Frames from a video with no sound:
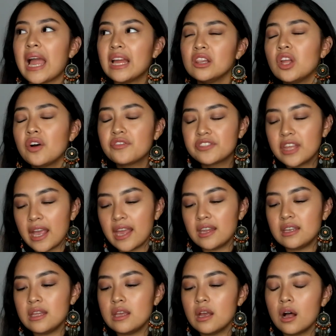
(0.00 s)
I love the
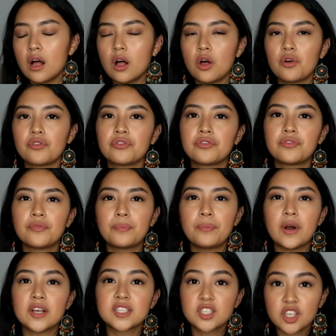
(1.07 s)
idea of
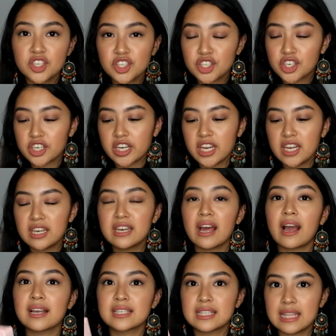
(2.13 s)
a sunscreen
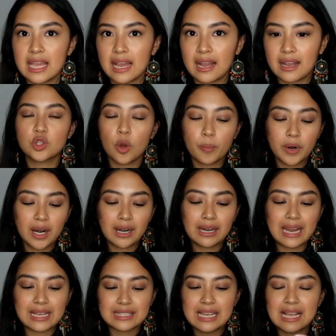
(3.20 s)
naka-stick. Sobrang
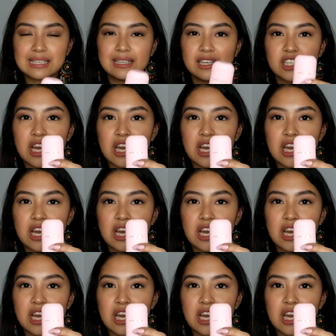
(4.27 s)
less hassle